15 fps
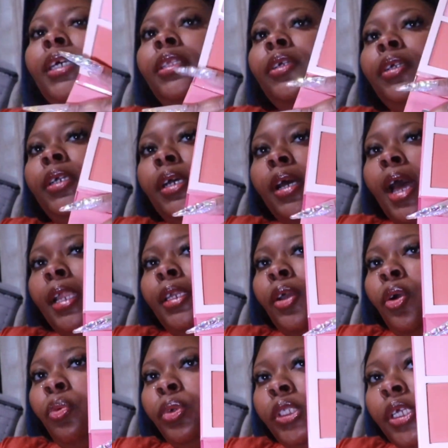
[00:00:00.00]
other, I
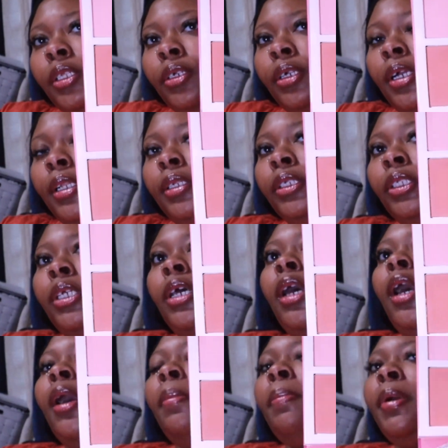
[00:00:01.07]
know it was other colors,
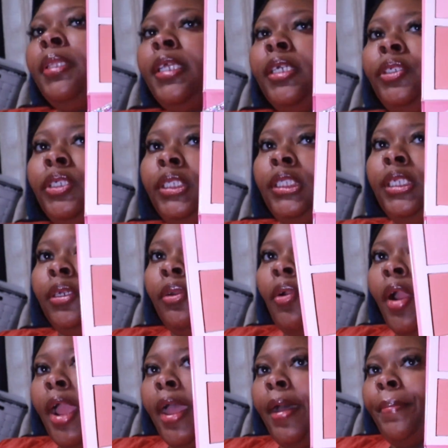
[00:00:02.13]
but they just didn't
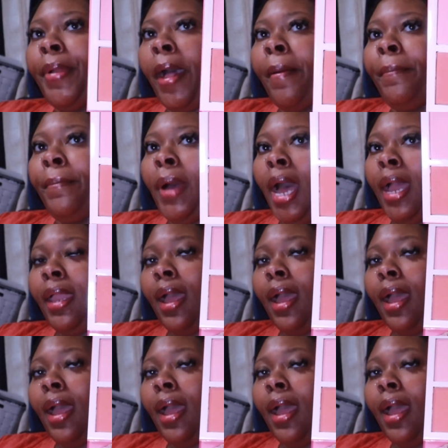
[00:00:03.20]
grab my